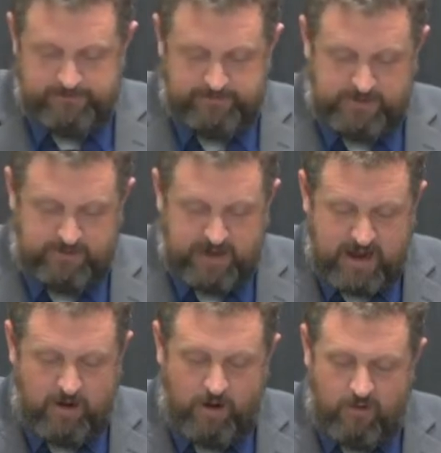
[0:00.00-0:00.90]
You know,
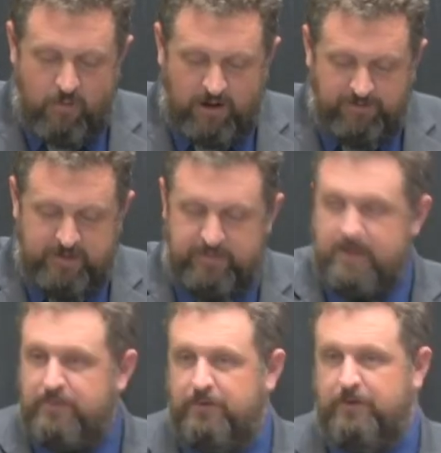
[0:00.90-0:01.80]
not all wealthy
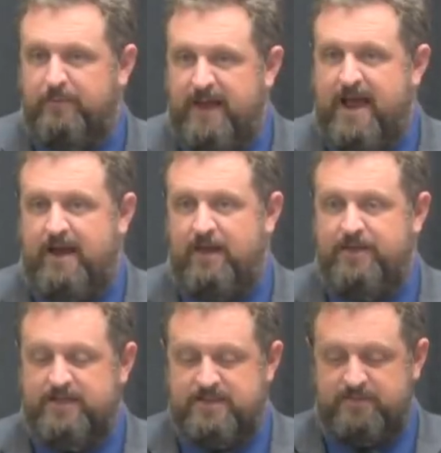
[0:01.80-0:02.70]
people are bad. I
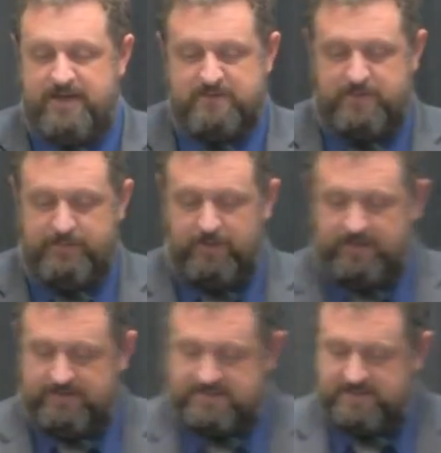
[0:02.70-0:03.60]
think sometimes people
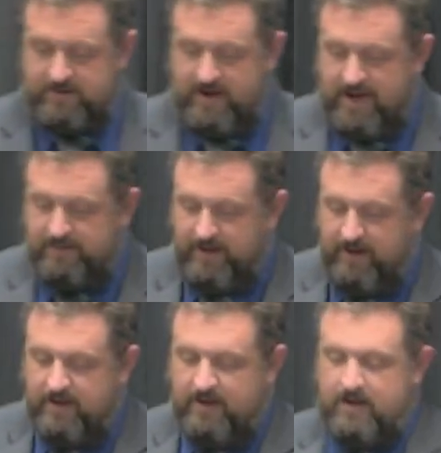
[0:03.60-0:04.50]
get this in their head
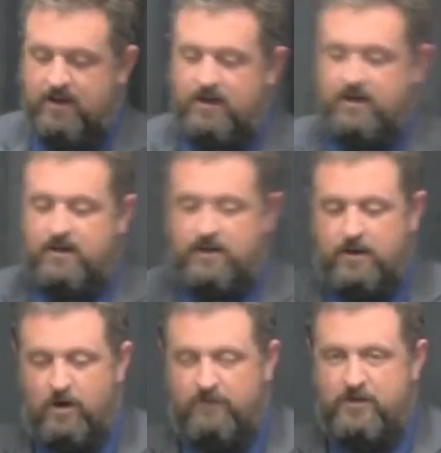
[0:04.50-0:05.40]
that, you
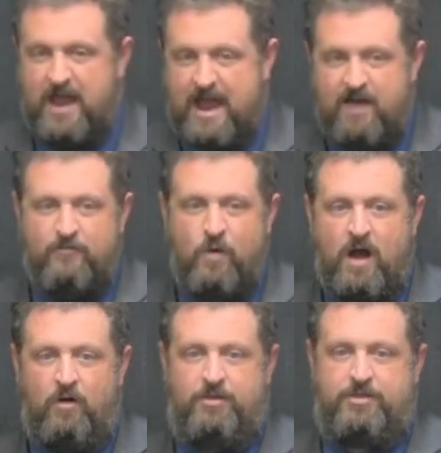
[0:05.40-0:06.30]
know, if you have
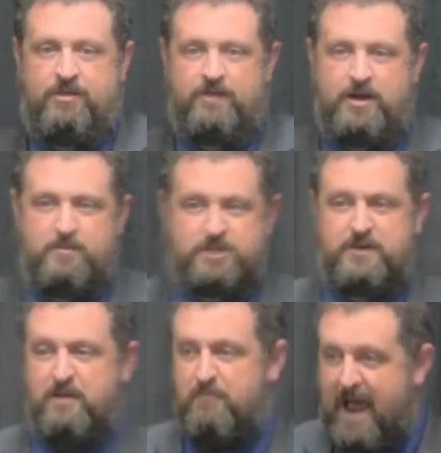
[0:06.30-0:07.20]
wealth, then you must
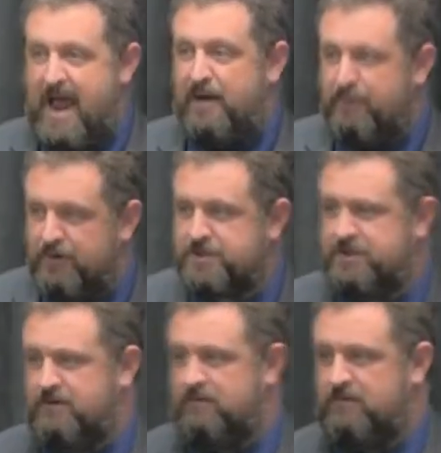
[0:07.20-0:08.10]
be a bad
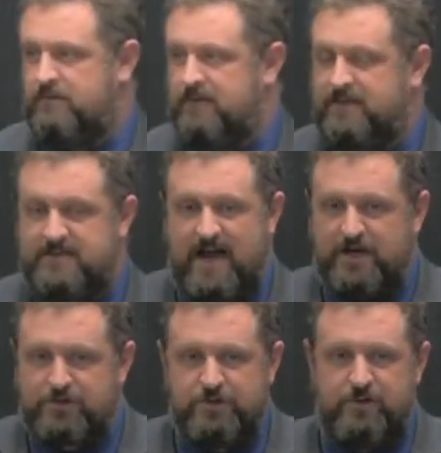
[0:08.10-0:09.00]
person. That's
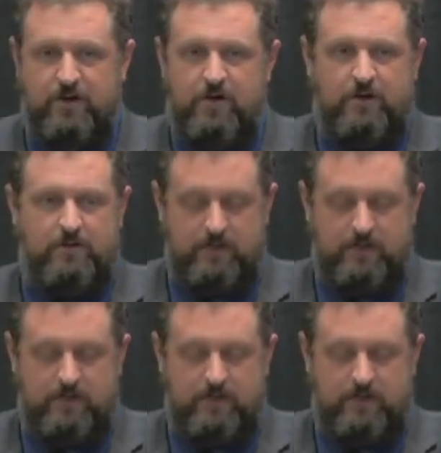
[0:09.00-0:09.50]
not true at all.